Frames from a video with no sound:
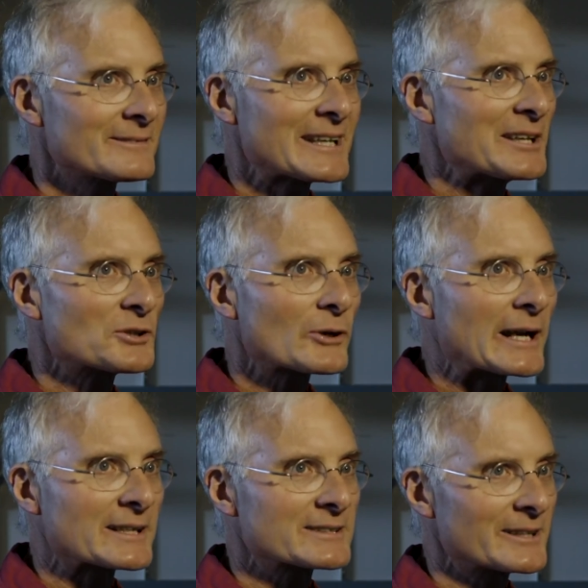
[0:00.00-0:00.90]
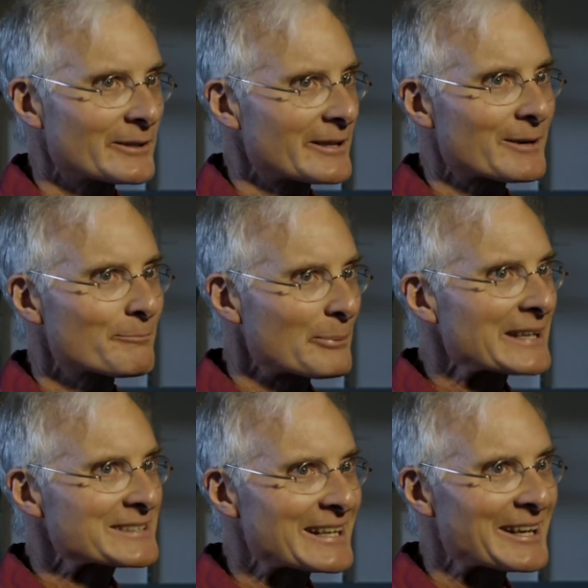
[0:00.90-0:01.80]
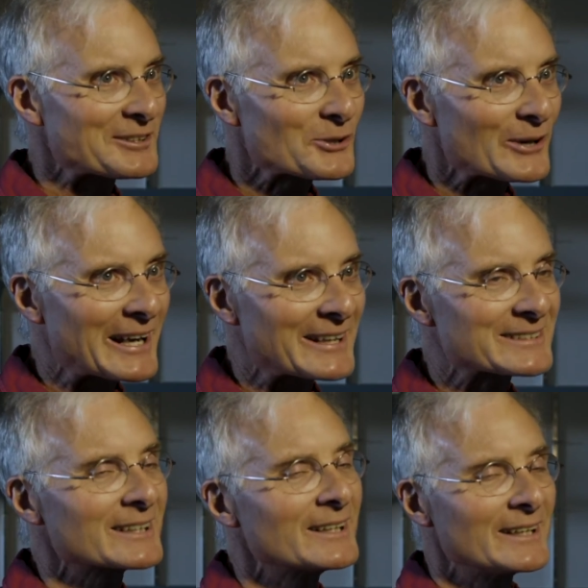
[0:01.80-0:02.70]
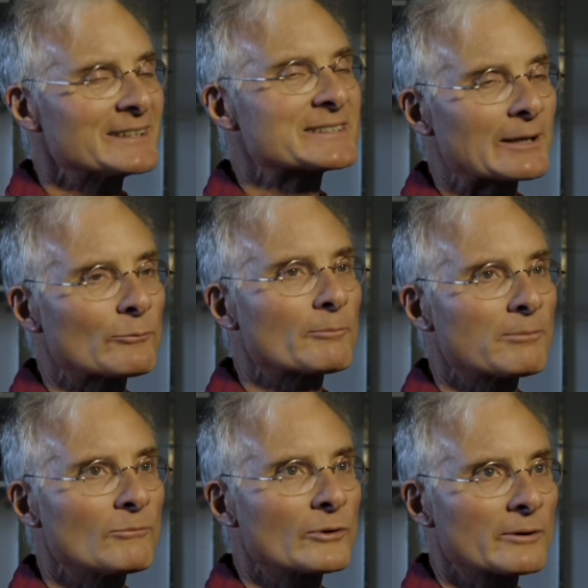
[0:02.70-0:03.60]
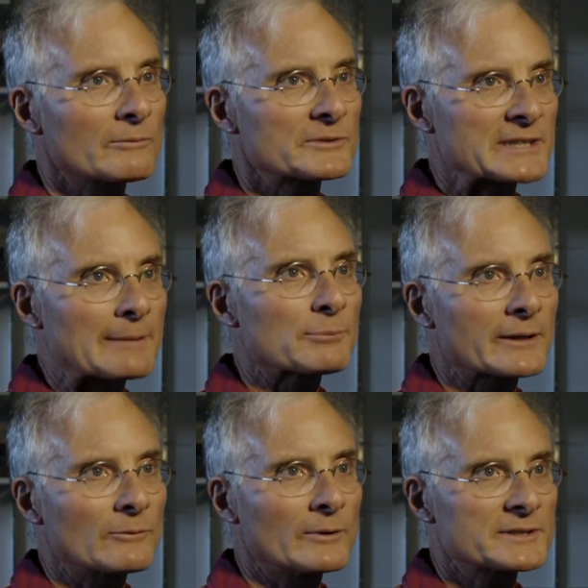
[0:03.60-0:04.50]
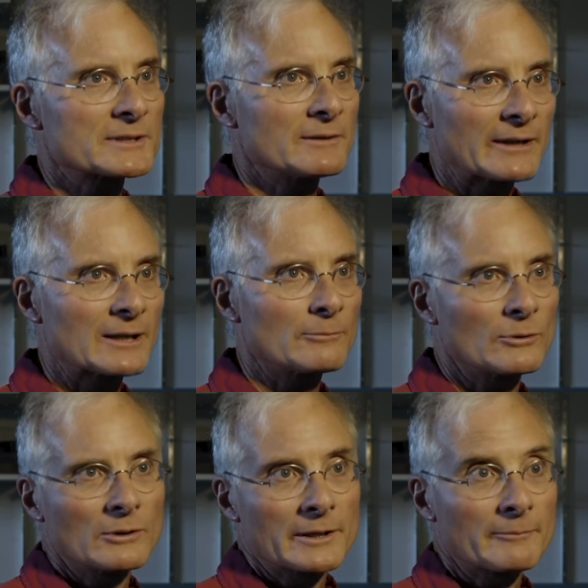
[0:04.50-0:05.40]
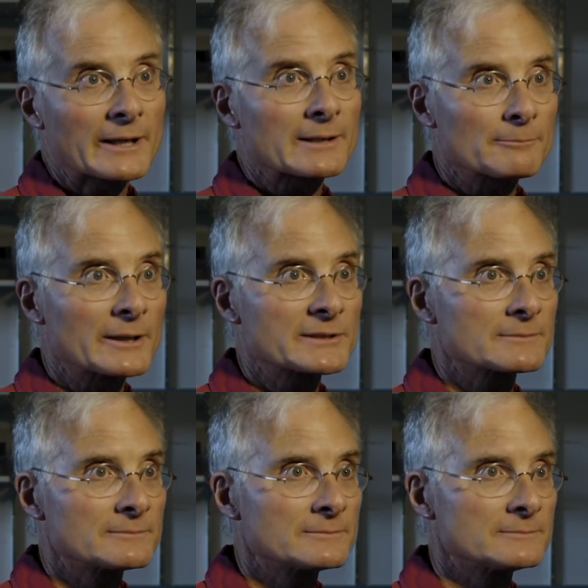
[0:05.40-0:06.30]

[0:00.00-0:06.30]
10 cranks that are their best 10 cranks, instead we're sampling what's available on the marketplace.